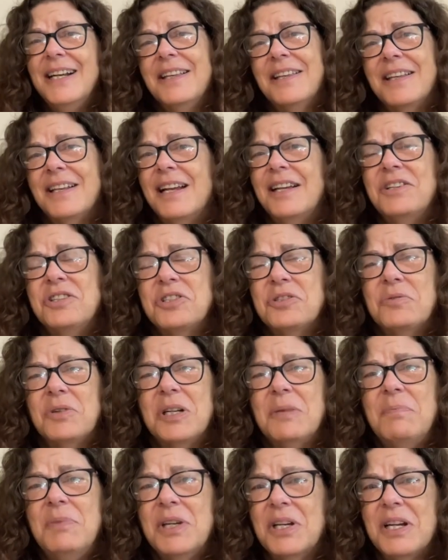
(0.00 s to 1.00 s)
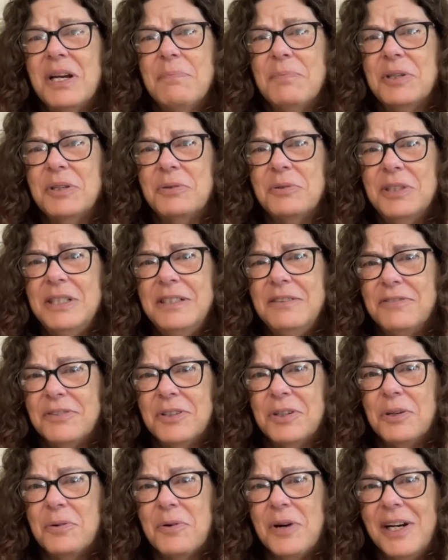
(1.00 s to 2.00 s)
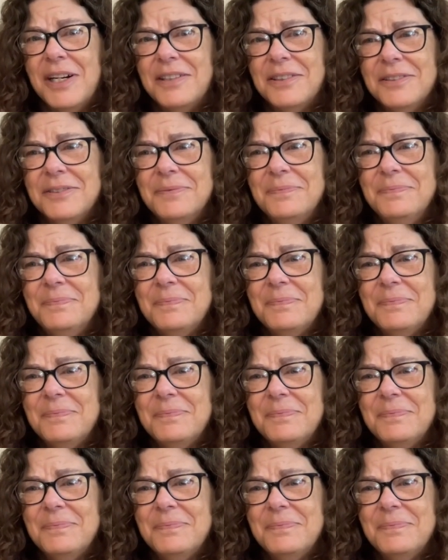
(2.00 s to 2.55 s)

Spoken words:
that I just want to pick up and read for a while.